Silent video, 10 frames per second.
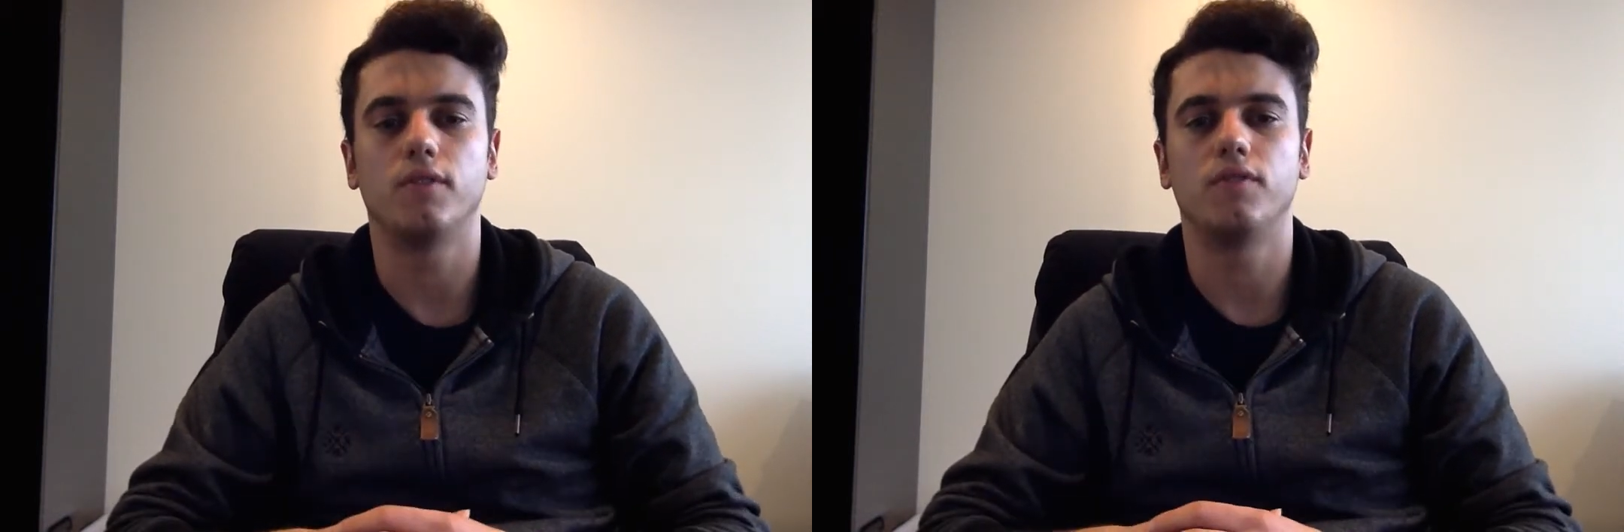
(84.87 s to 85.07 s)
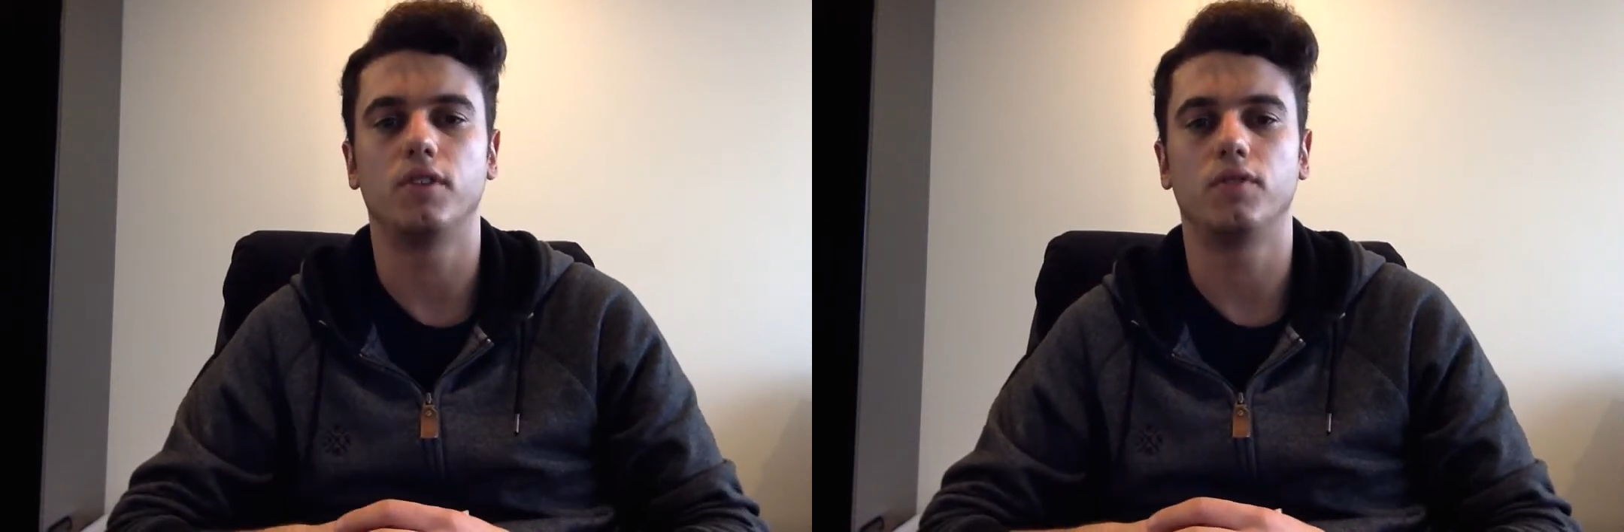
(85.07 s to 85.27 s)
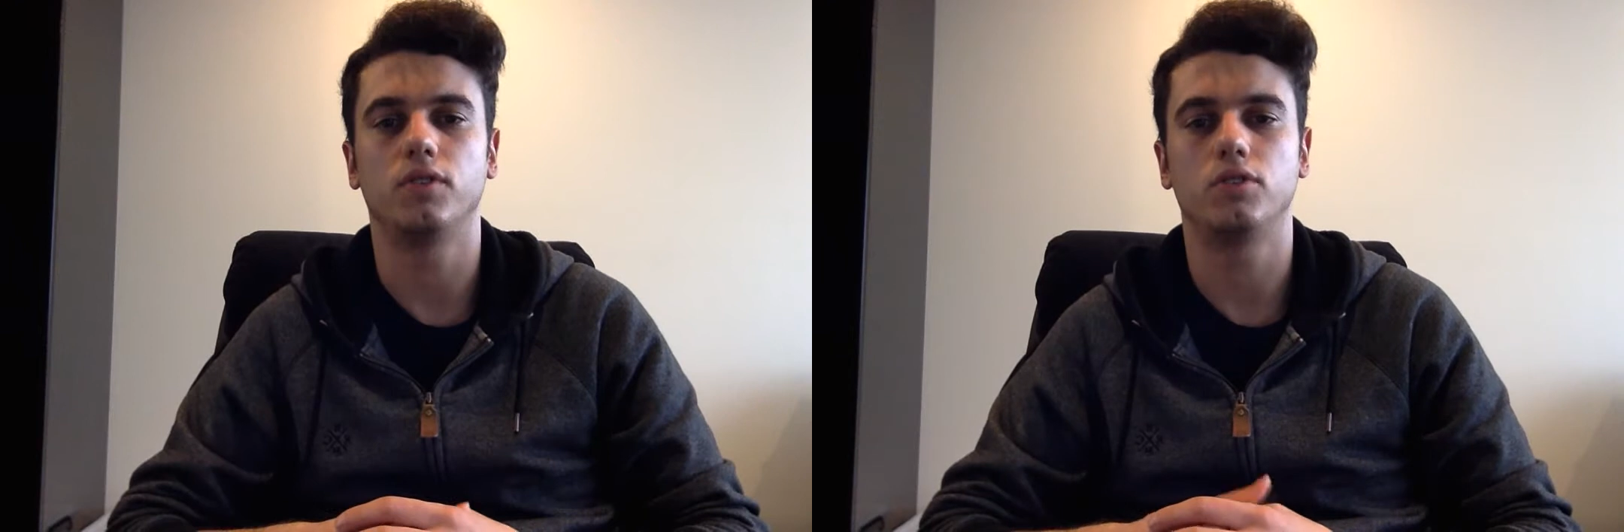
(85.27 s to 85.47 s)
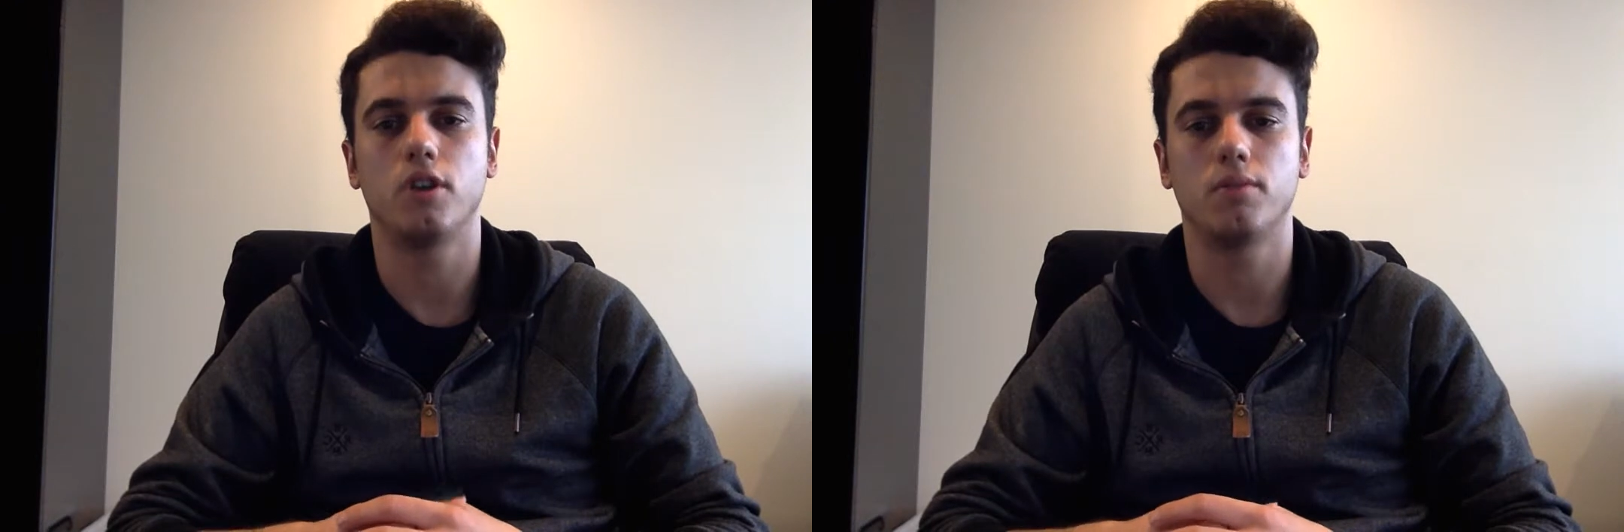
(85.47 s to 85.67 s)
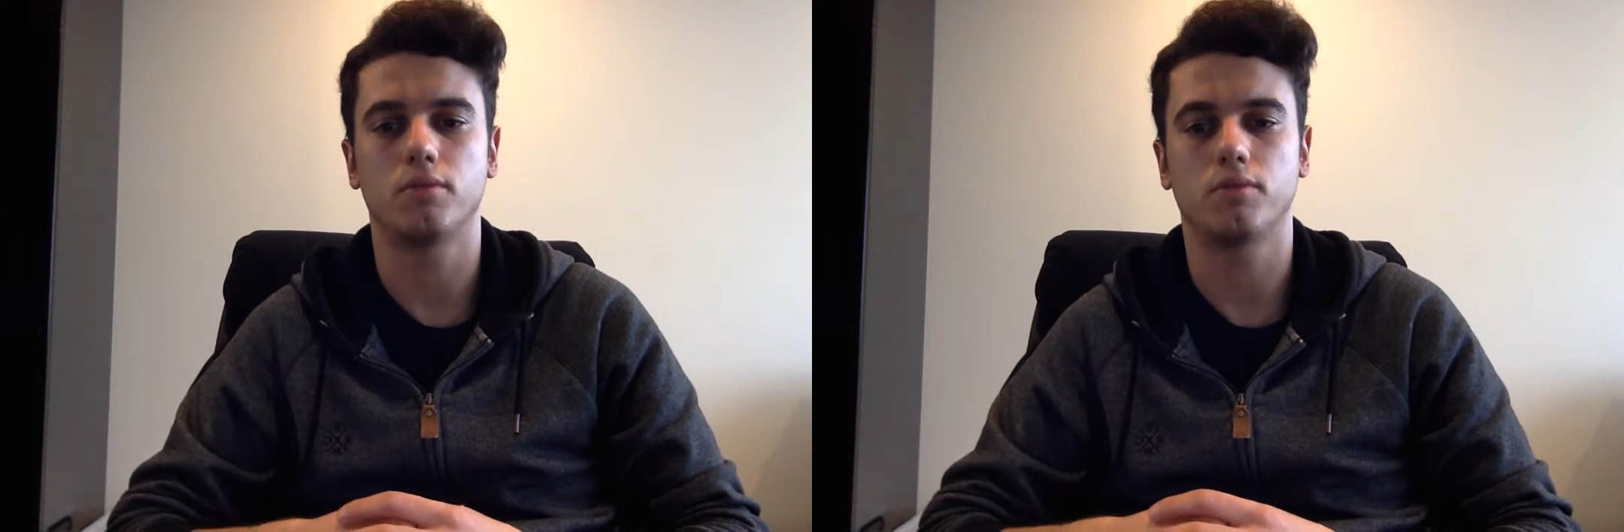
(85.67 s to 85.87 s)
for
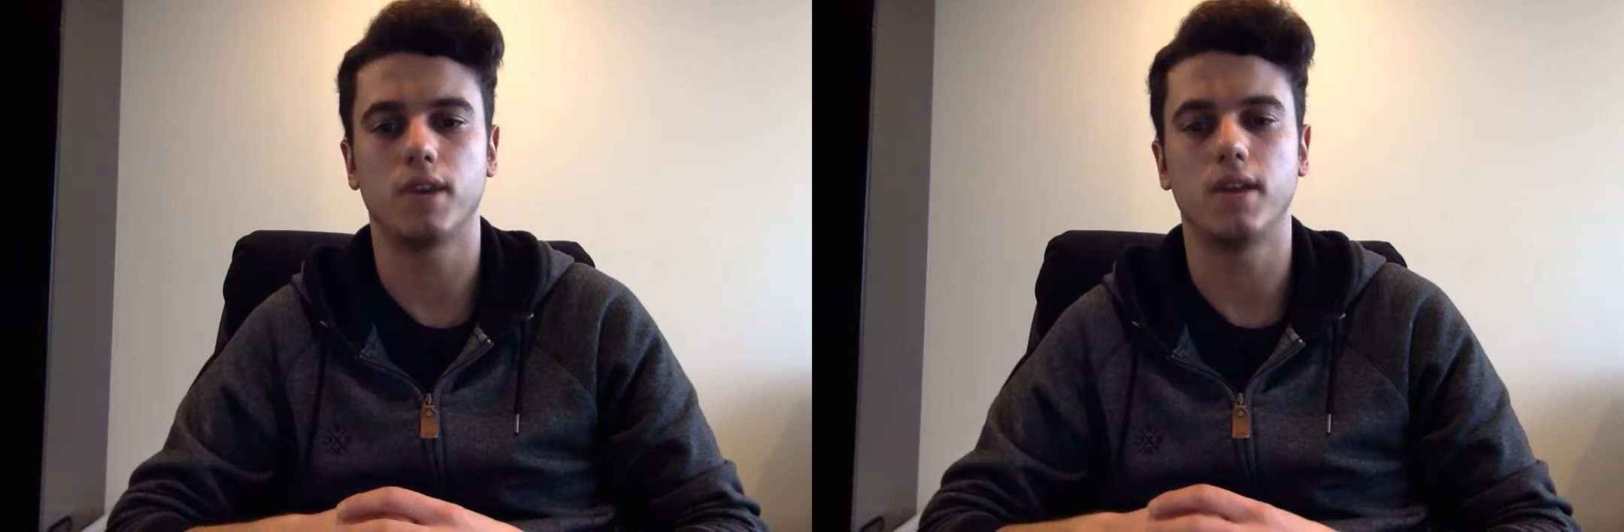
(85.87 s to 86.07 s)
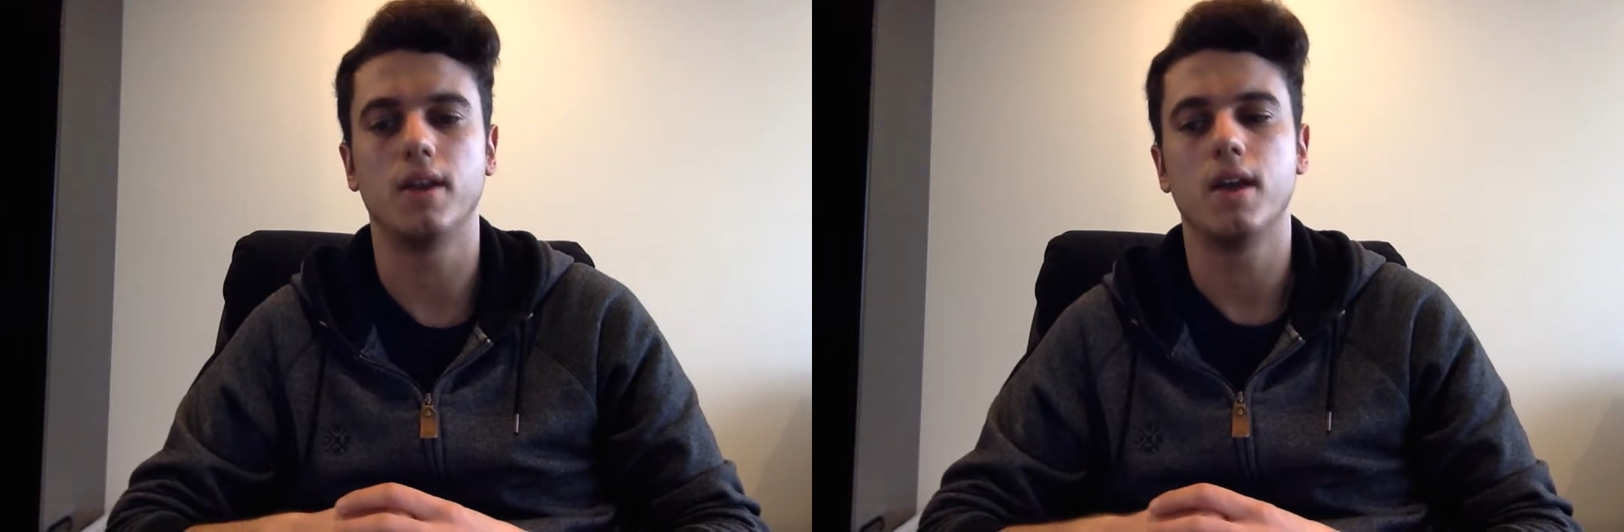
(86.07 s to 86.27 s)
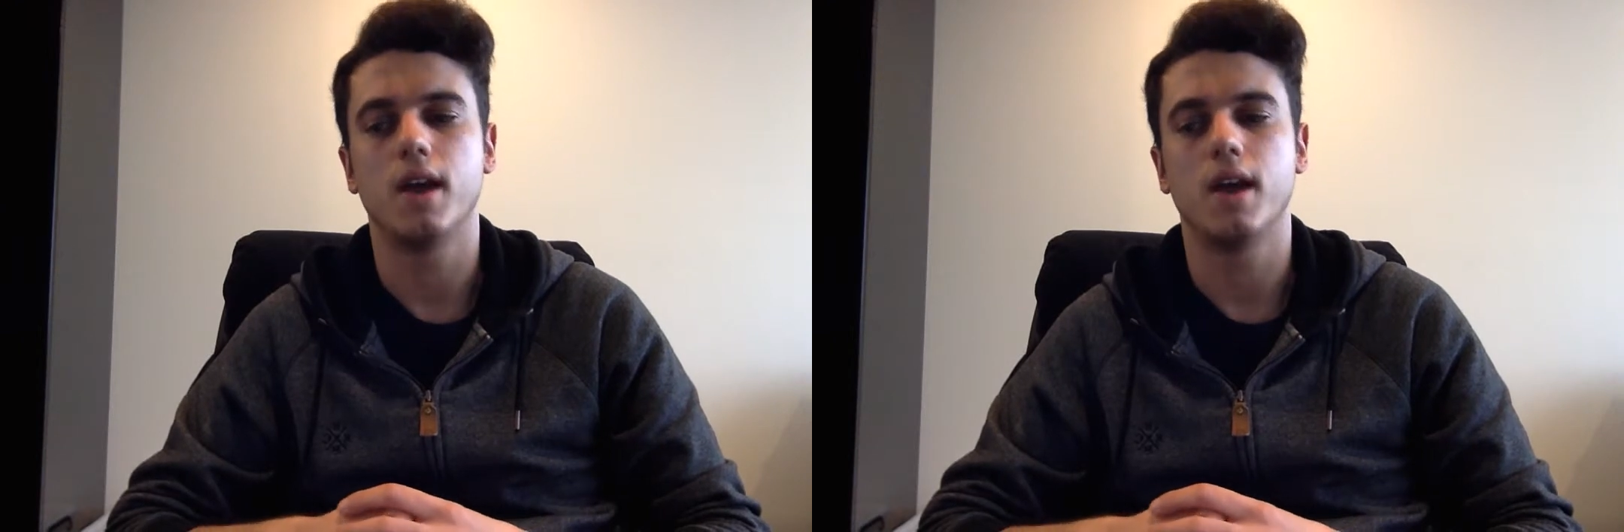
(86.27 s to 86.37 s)
term three.